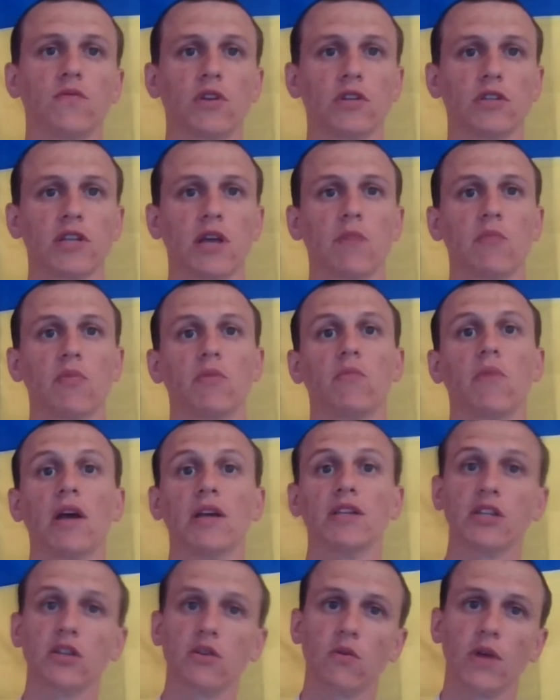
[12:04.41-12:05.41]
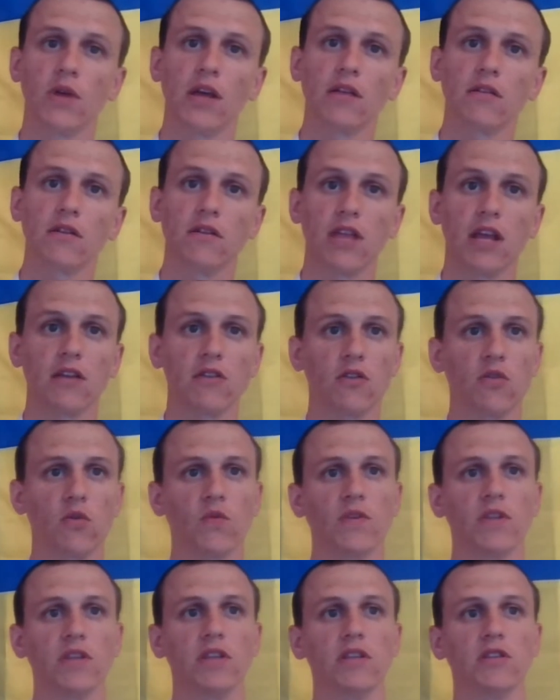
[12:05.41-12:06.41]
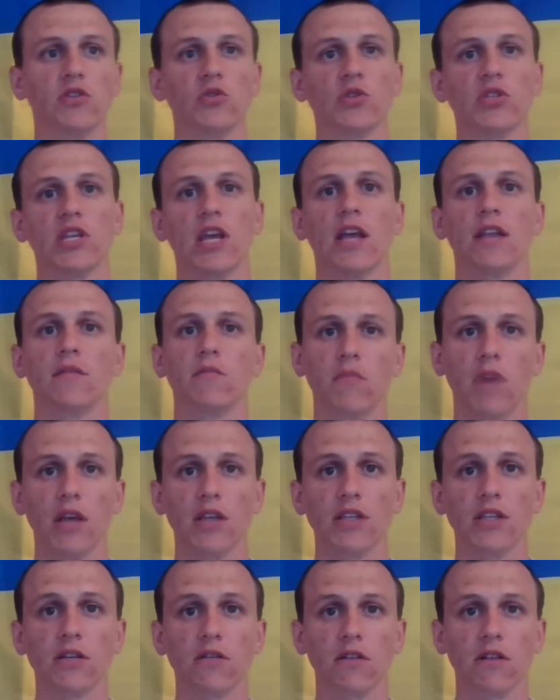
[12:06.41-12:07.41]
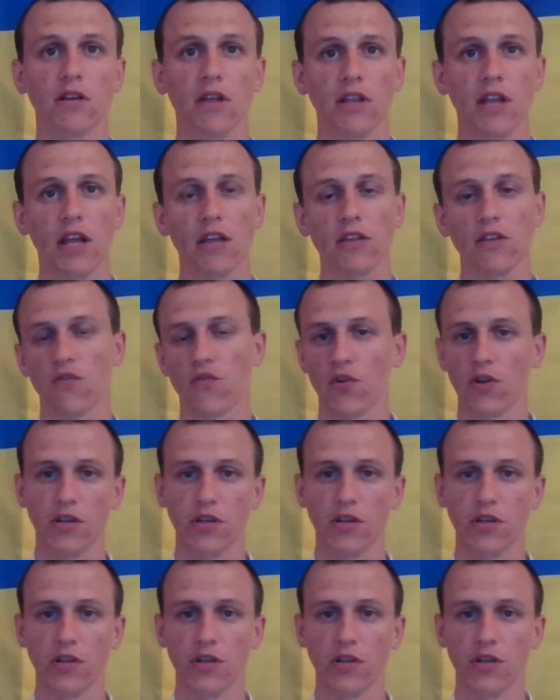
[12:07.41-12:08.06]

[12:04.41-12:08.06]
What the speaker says: for example, MySQL connector, we need to set MySQL connector.